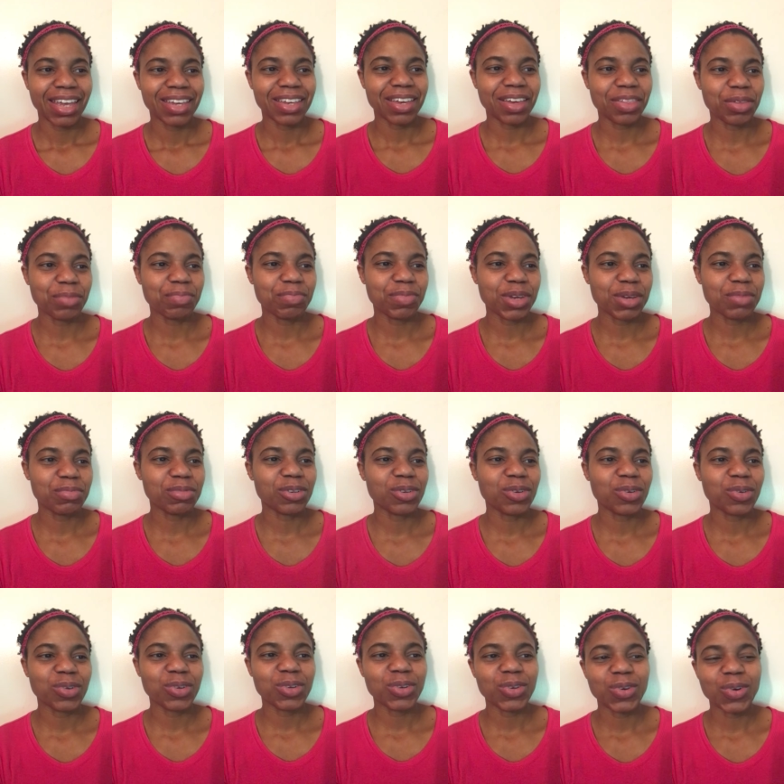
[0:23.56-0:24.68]
Yet the people
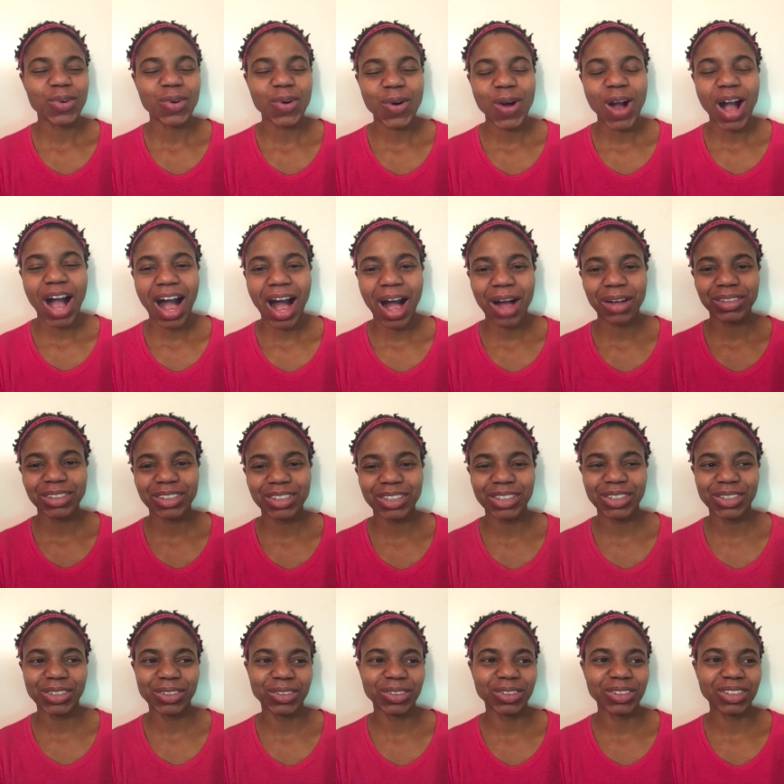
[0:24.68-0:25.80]
don't know how to
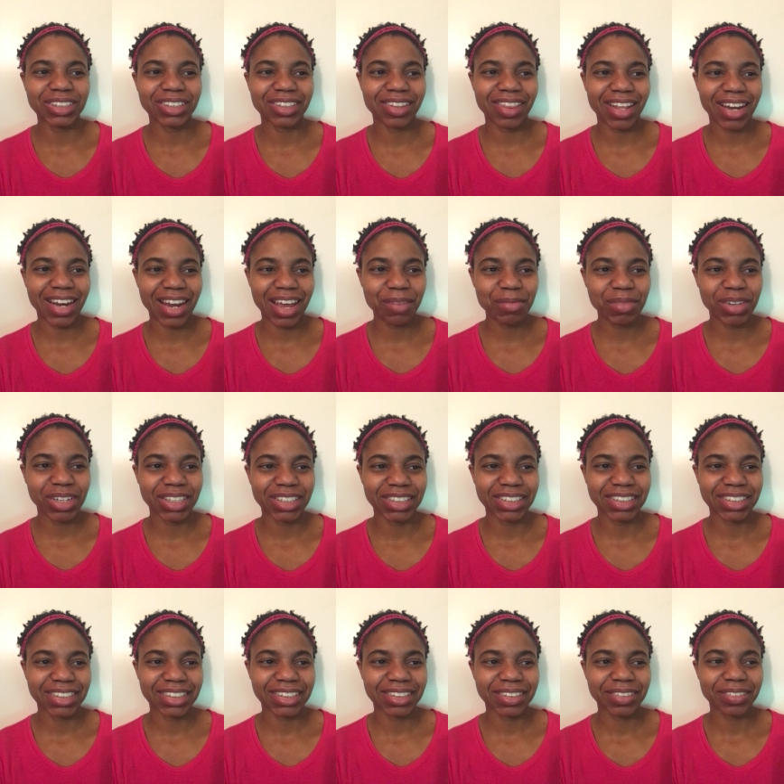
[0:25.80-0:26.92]
use the
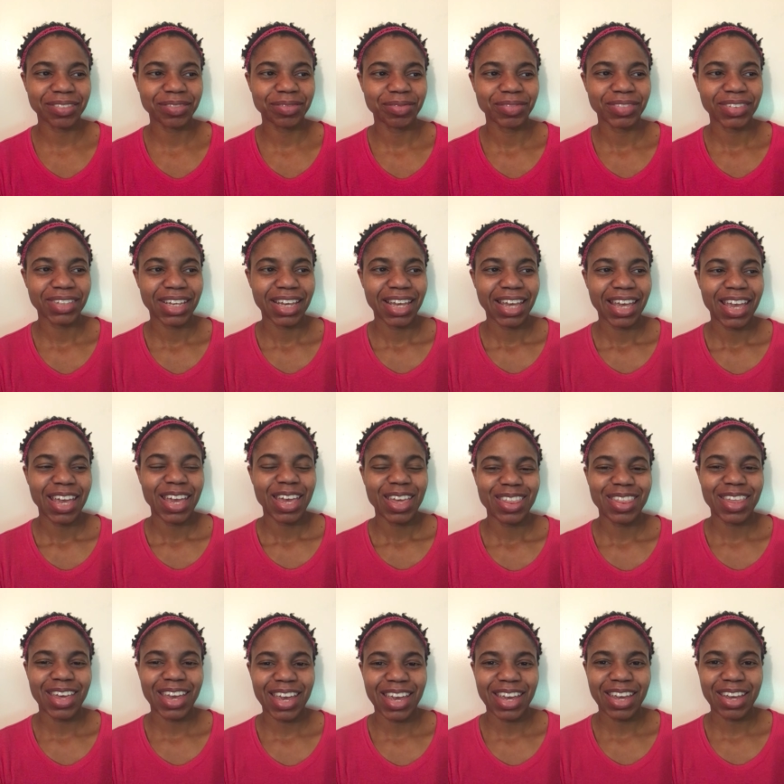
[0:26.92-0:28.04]
lemons.
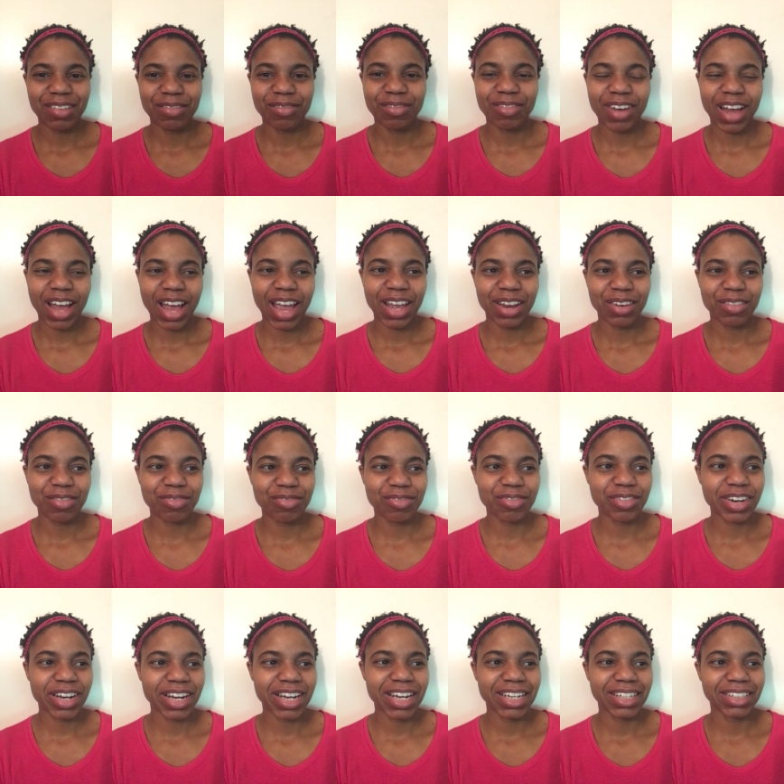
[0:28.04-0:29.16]
They invite
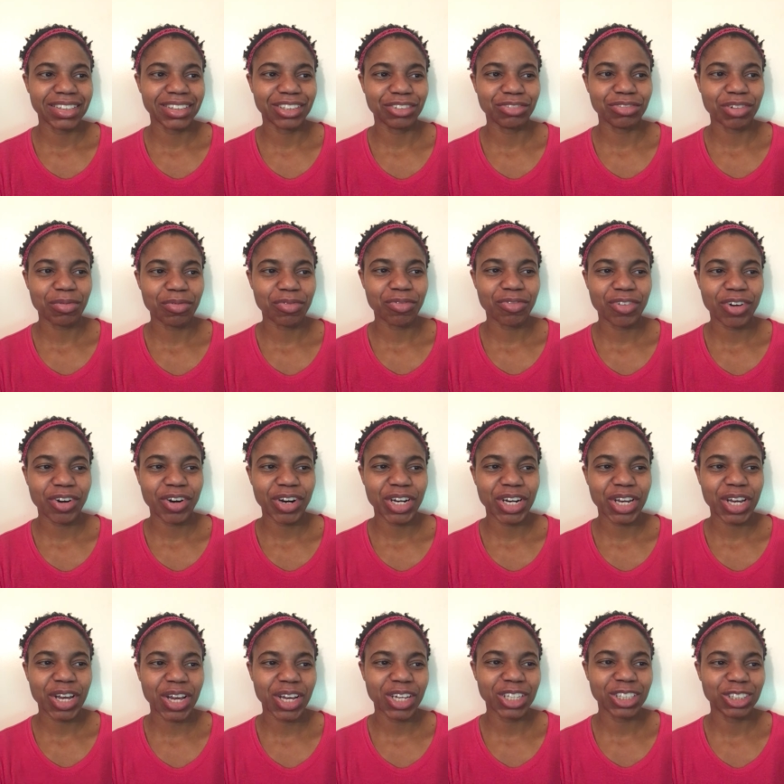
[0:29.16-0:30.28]
friends from foreign
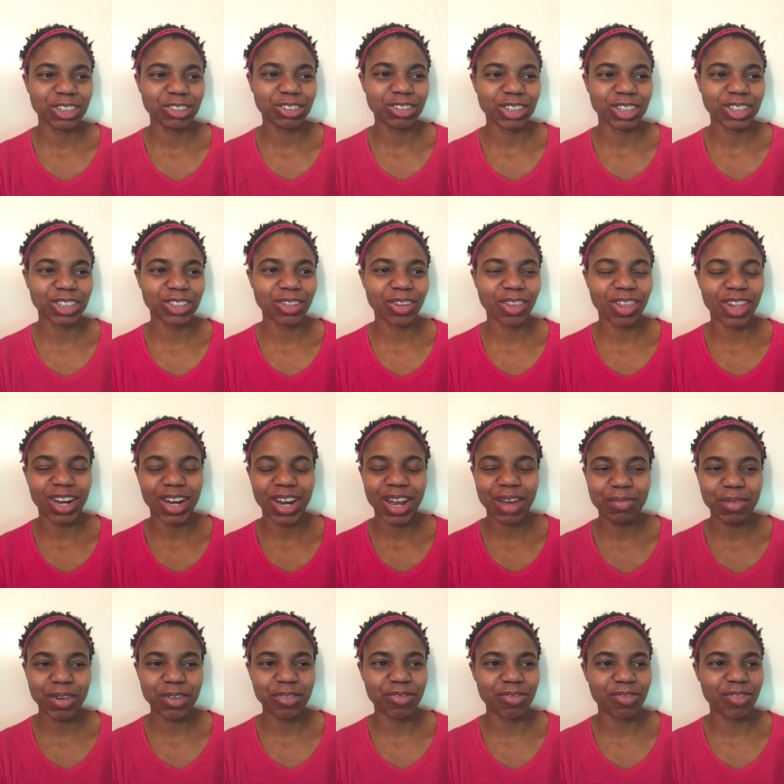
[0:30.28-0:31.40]
countries to the
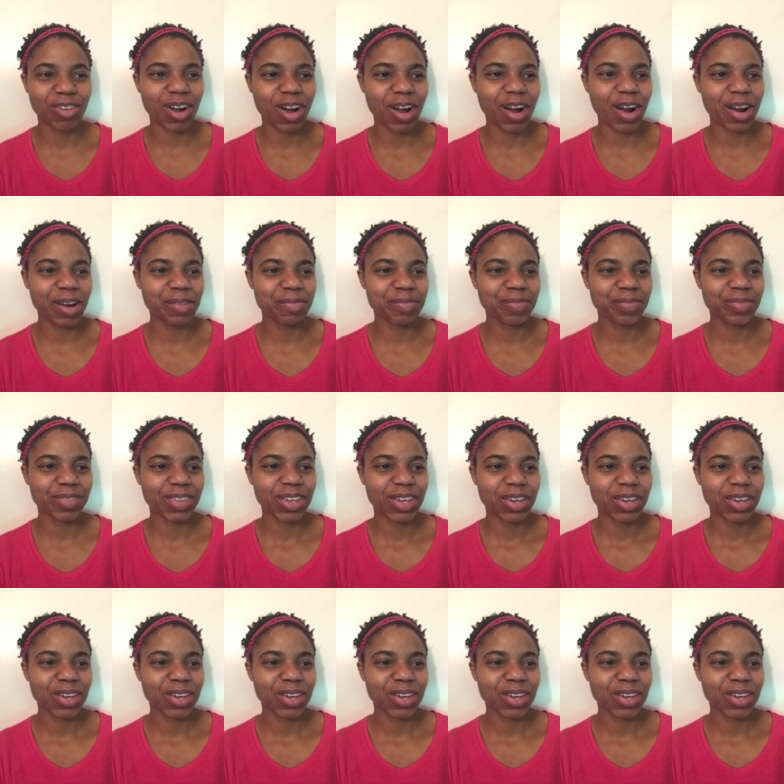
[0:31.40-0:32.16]
lemon farm.